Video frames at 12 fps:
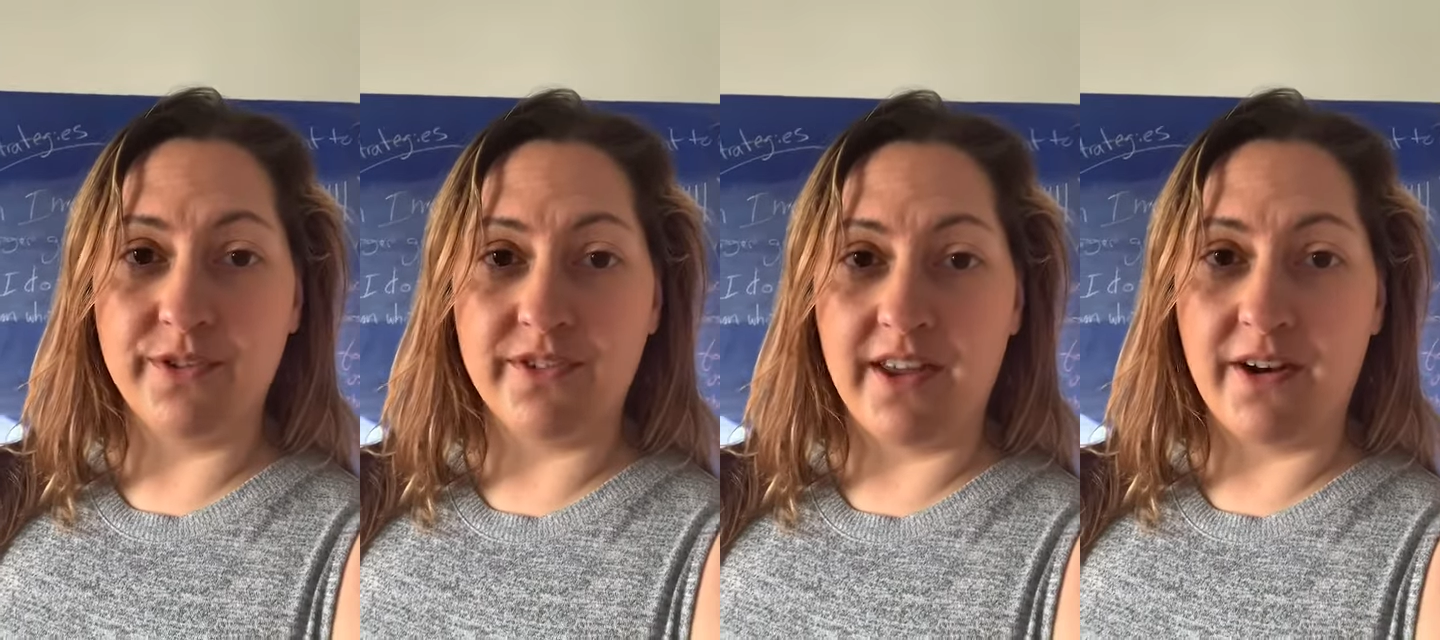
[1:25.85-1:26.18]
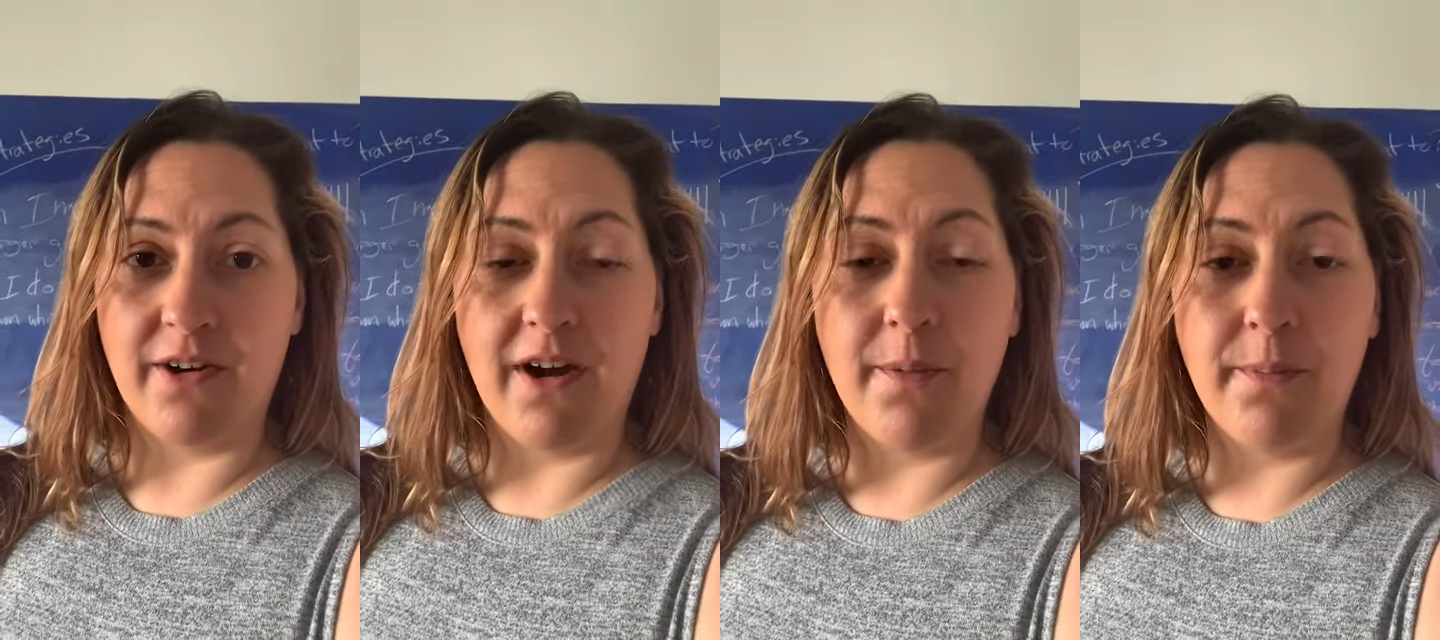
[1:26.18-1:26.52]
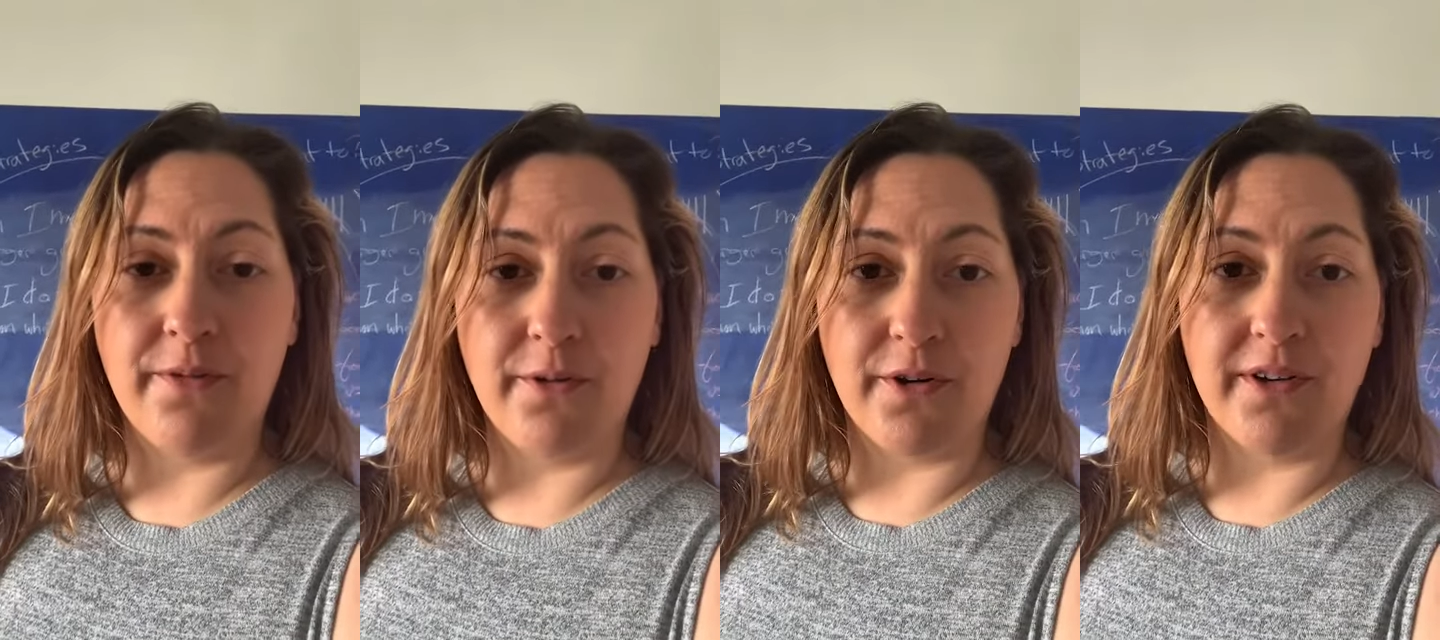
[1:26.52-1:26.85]
that are up
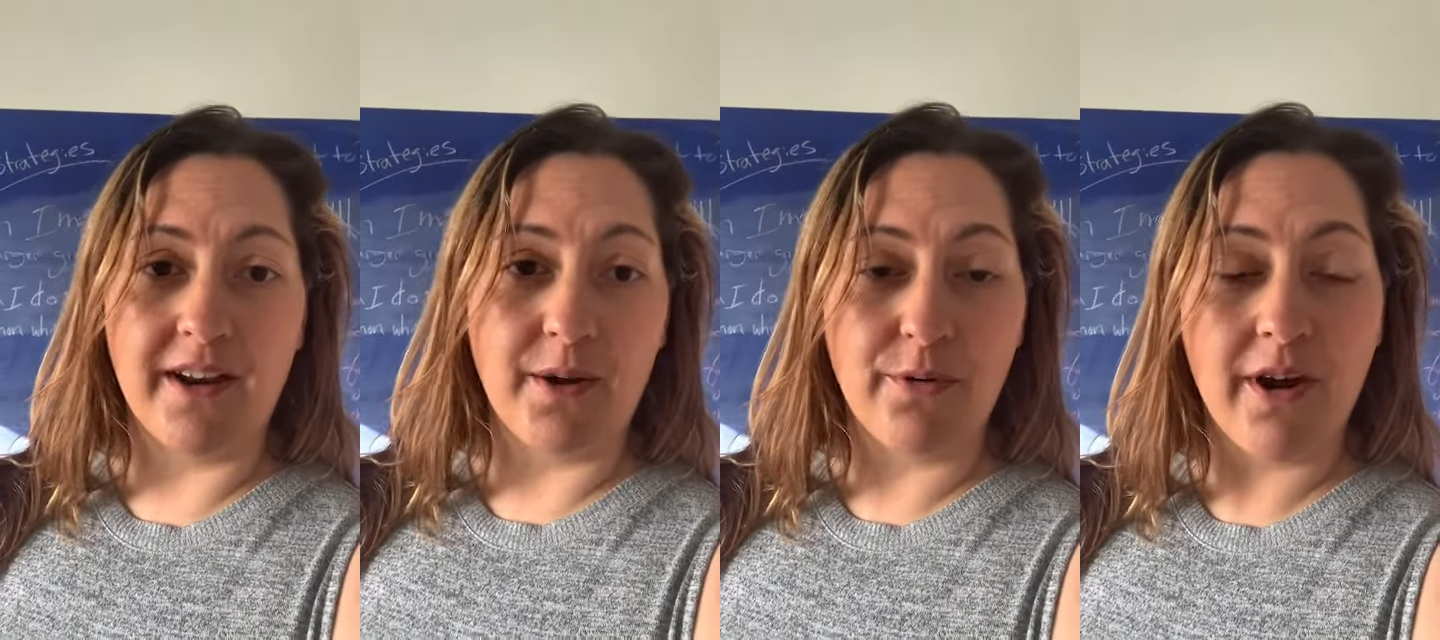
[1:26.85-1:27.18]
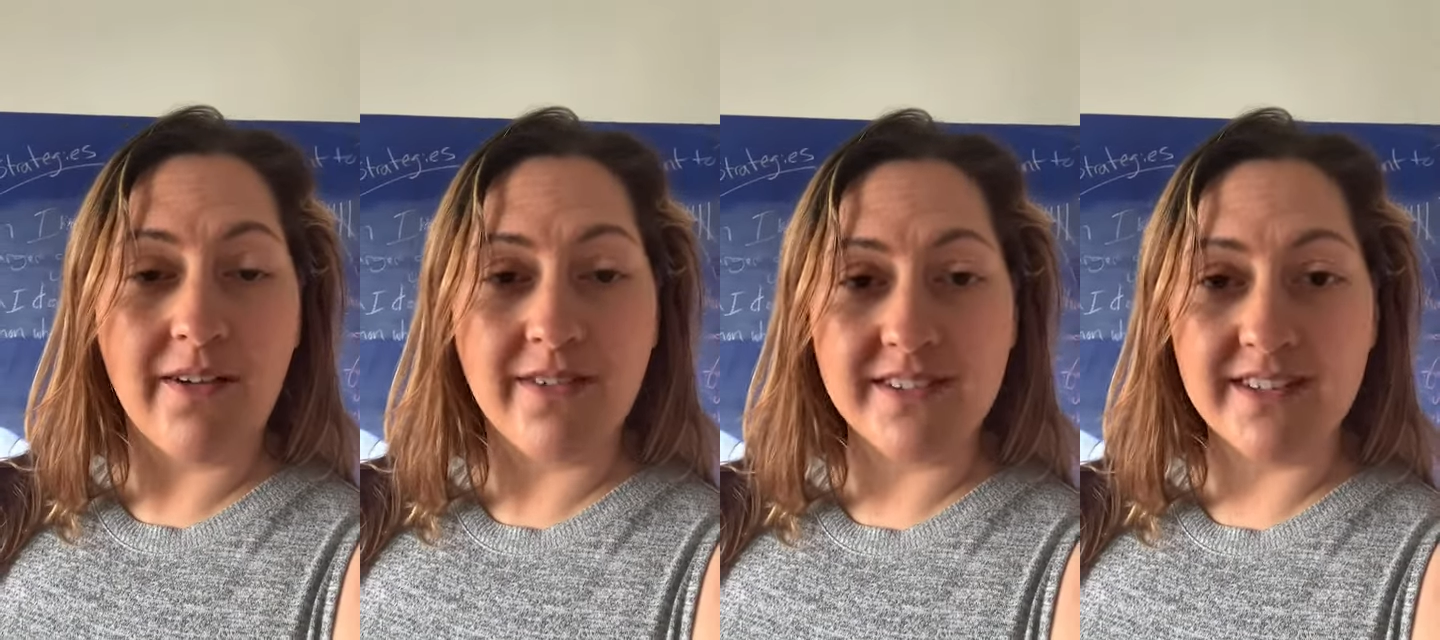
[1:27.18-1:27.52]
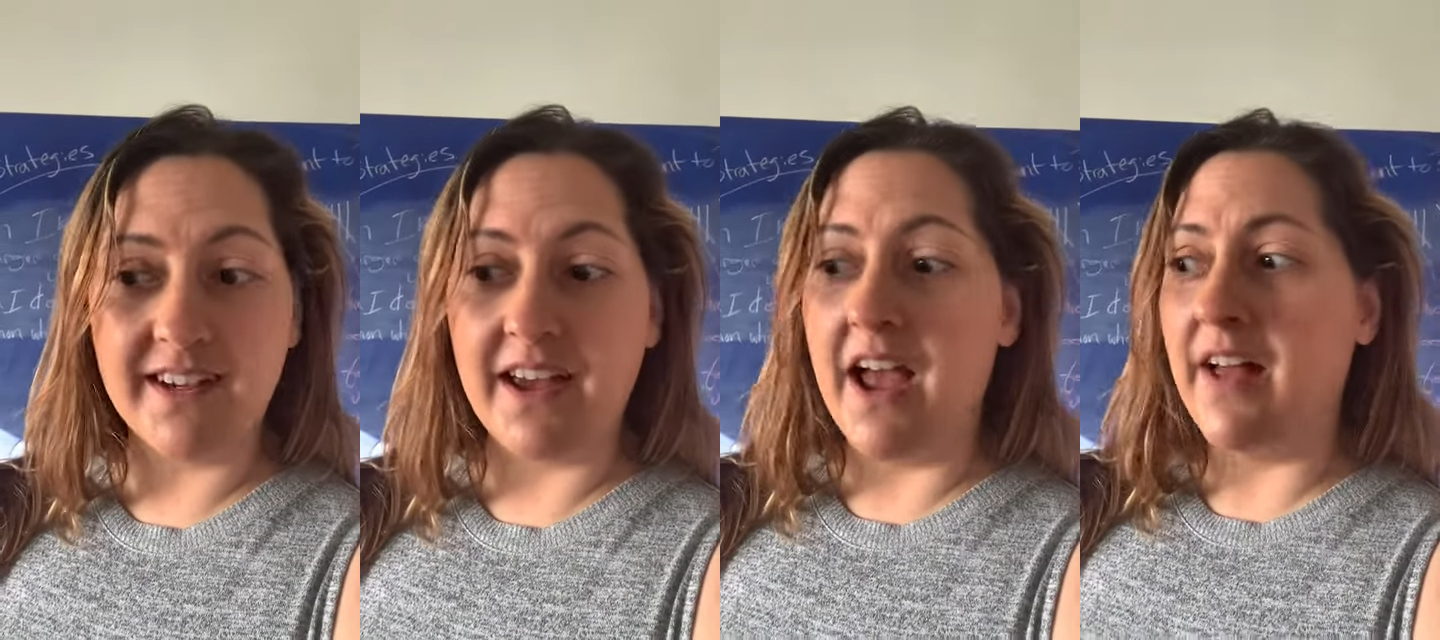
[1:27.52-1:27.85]
for data
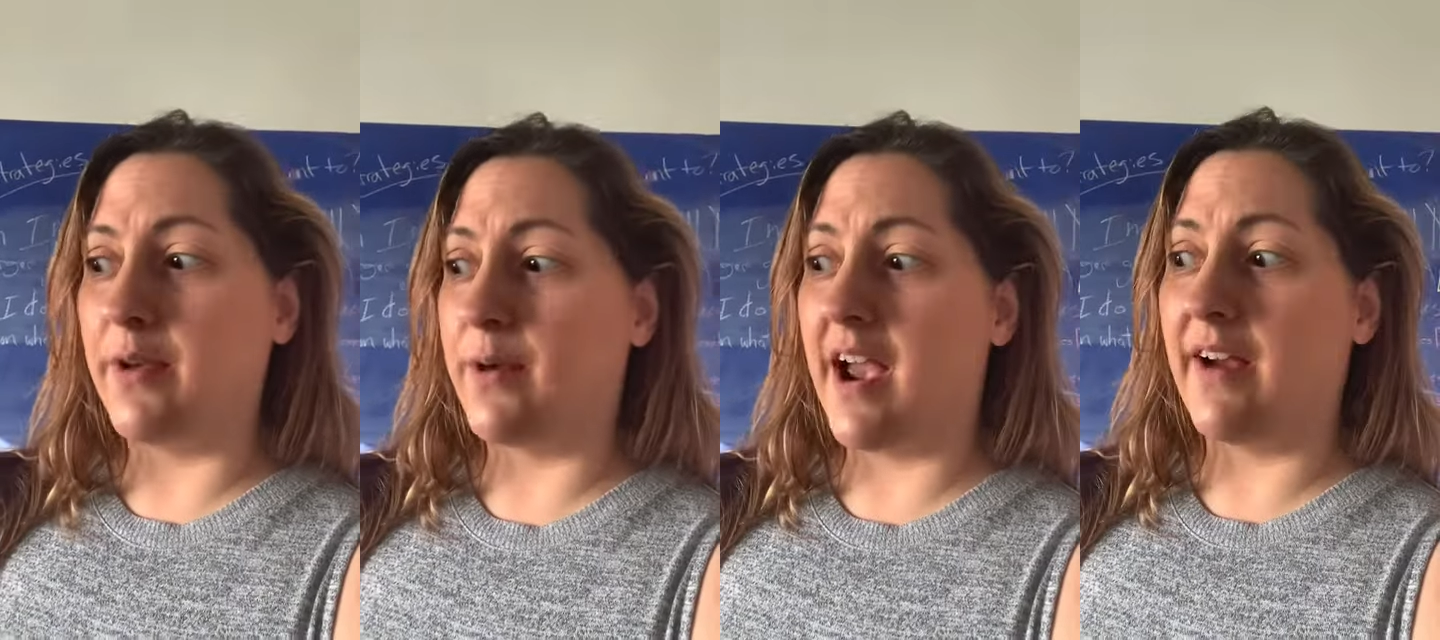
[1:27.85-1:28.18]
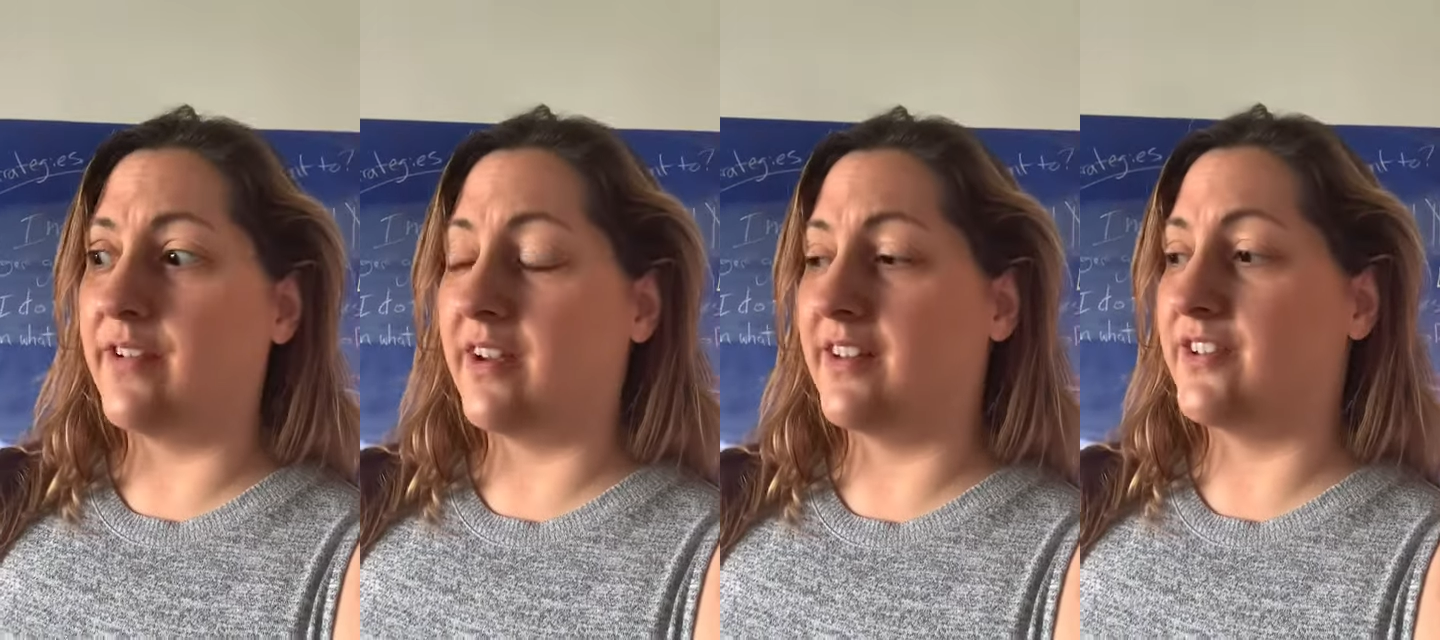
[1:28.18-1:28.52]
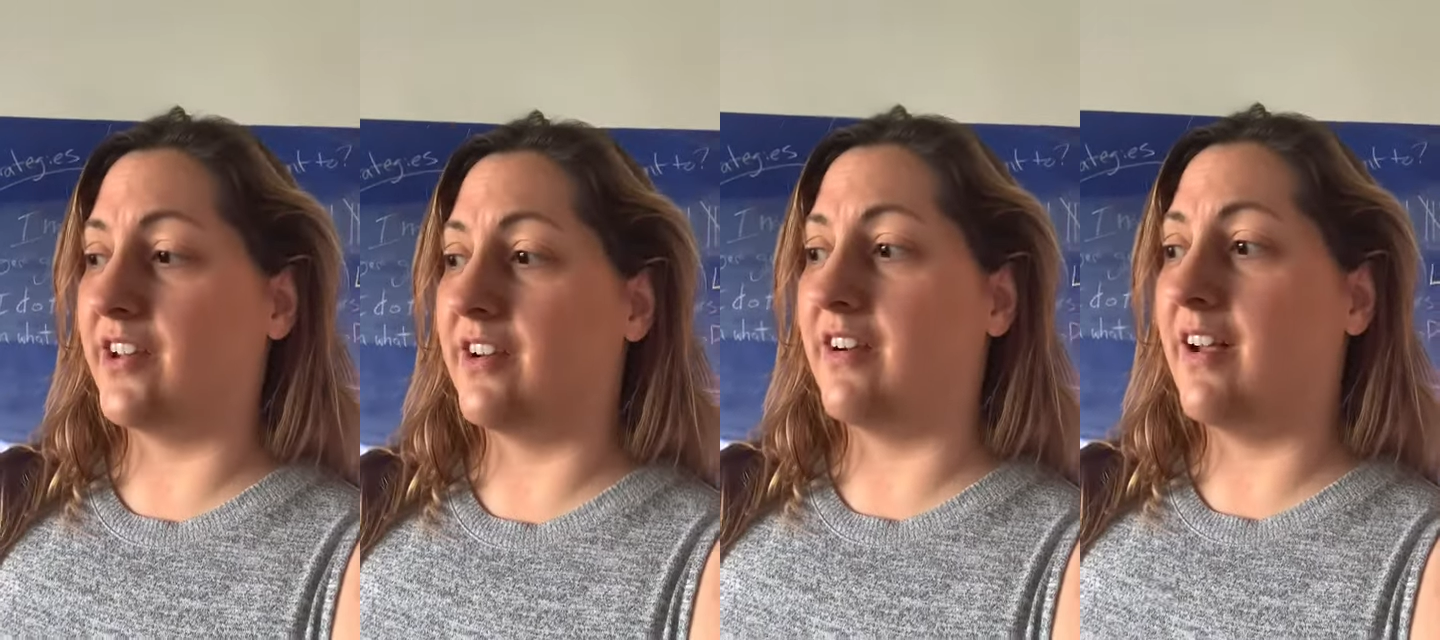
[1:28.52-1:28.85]
privacy that we have to
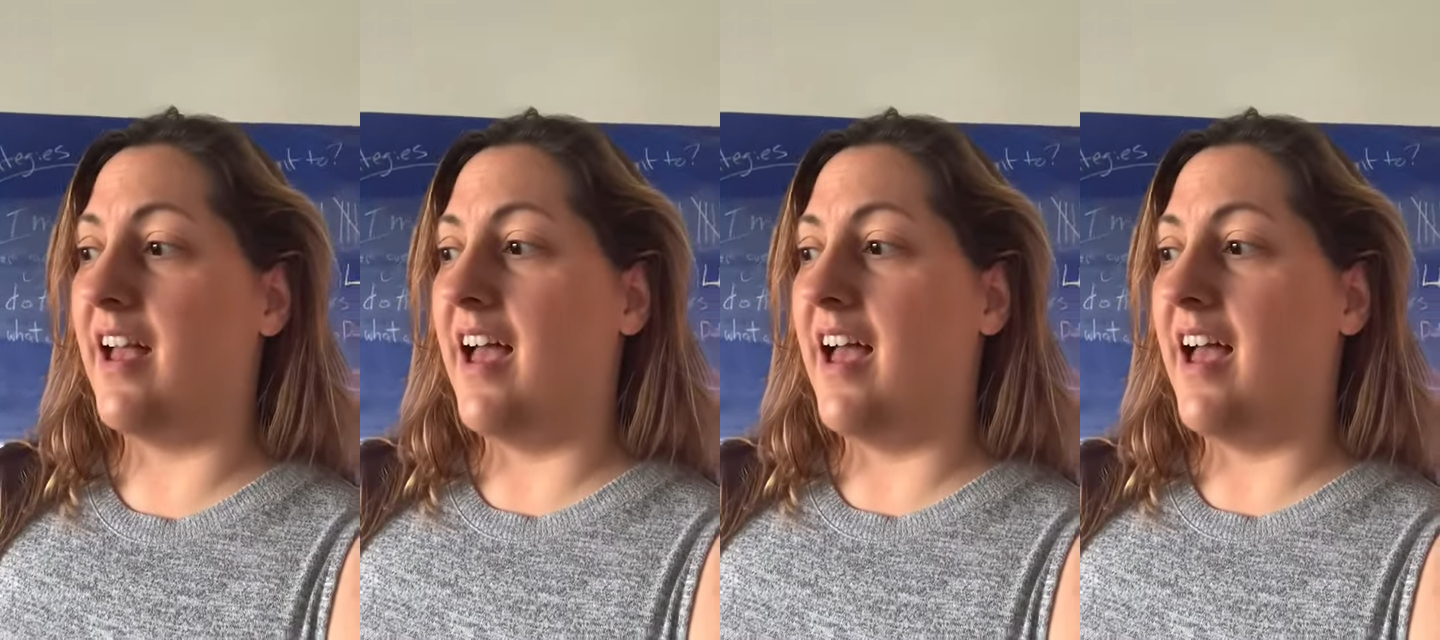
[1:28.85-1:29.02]
consider.